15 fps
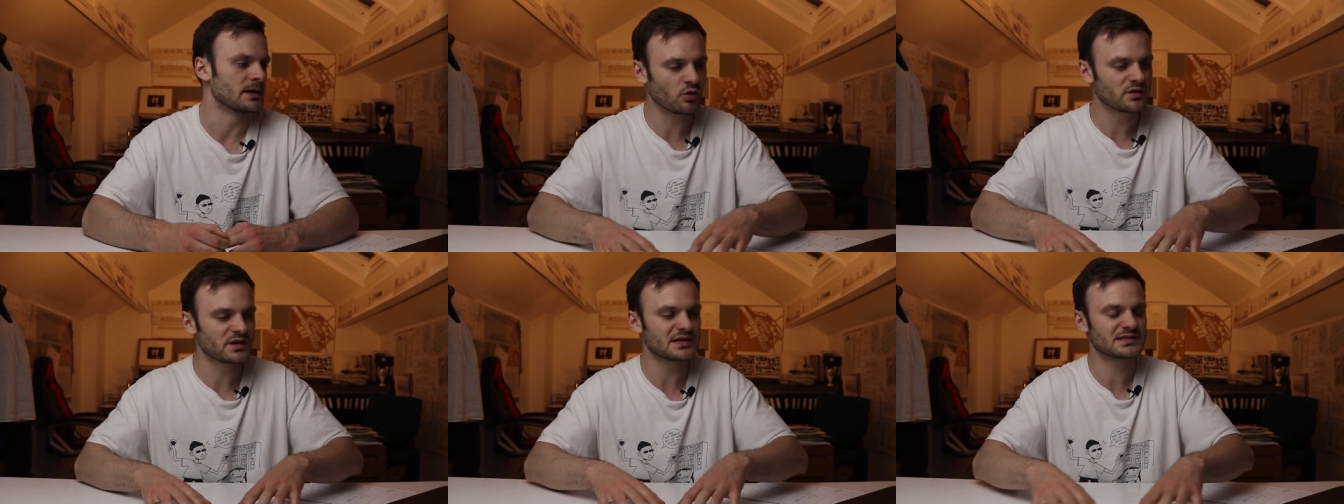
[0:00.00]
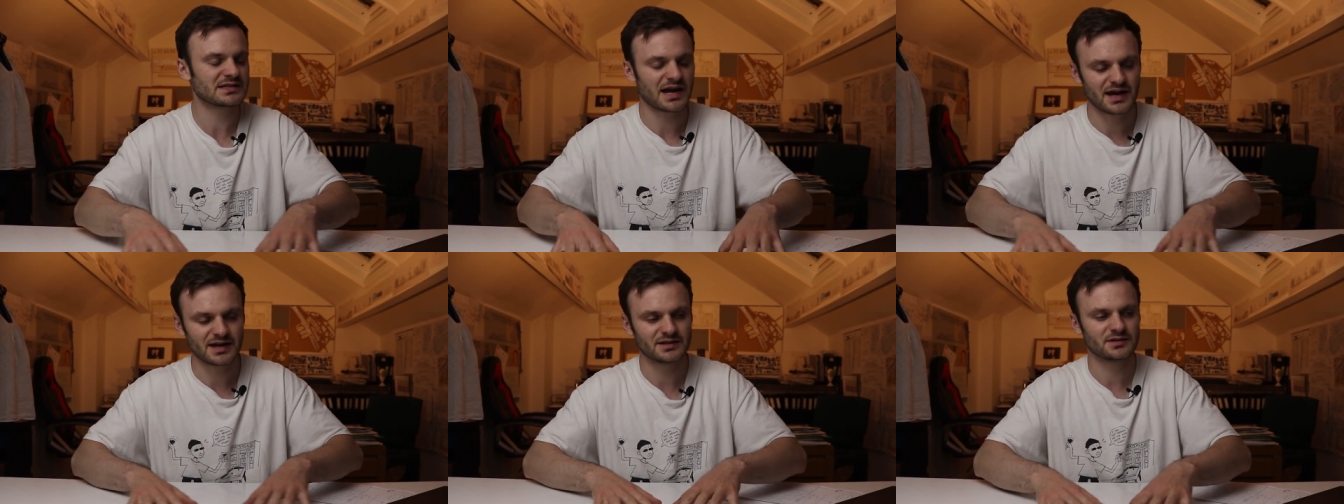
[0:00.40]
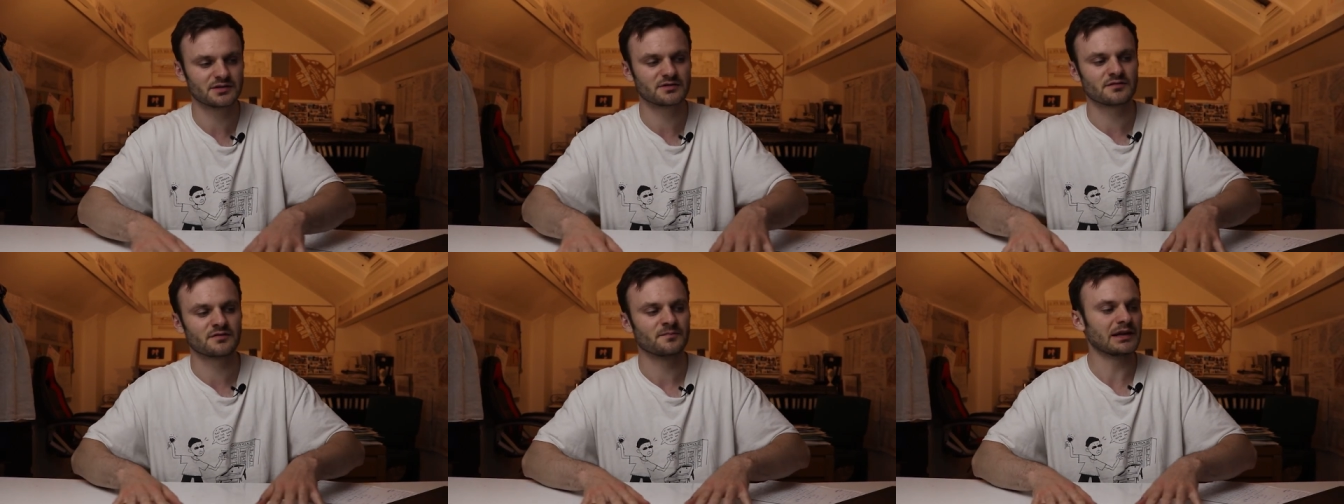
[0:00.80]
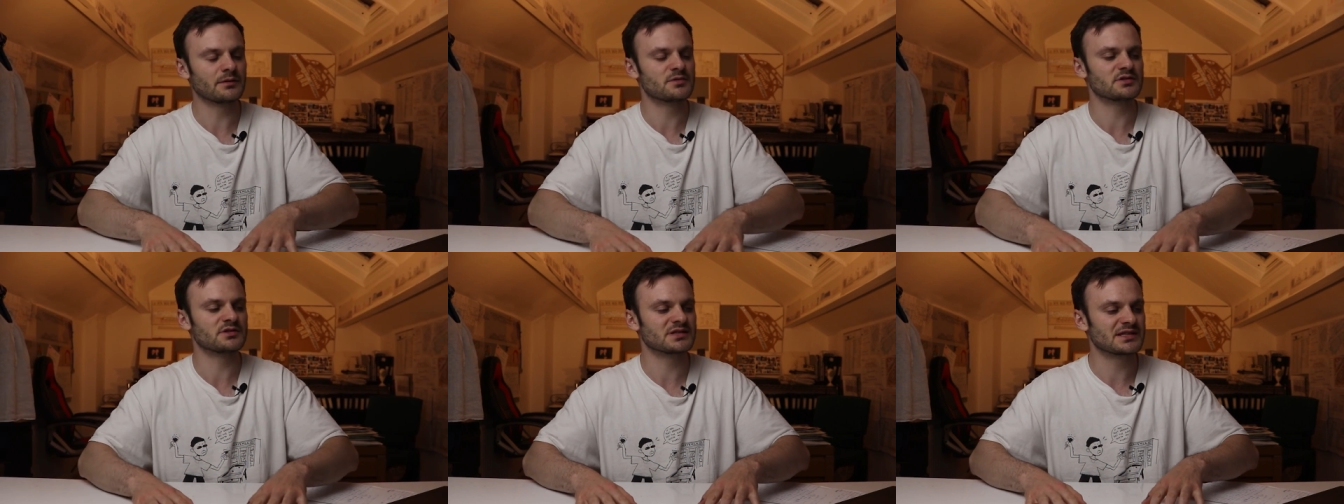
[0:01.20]
All these kind of
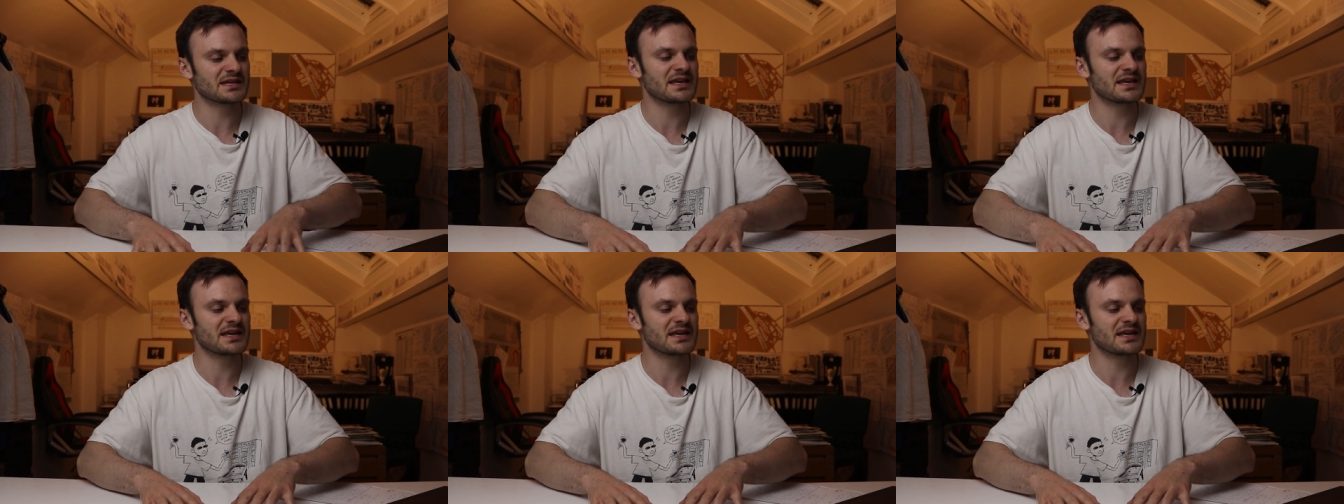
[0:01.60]
elements,